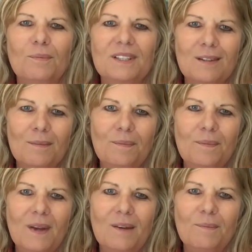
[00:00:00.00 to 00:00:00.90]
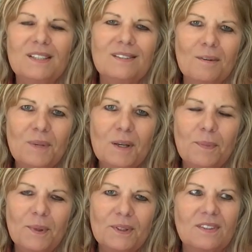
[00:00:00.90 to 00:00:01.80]
But some
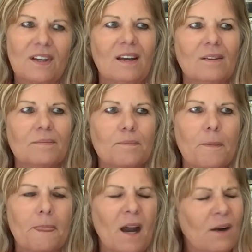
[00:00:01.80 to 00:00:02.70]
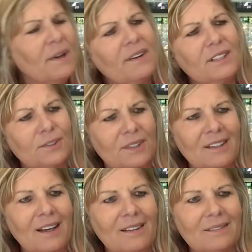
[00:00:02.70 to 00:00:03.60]
people say, aren't we already doing that?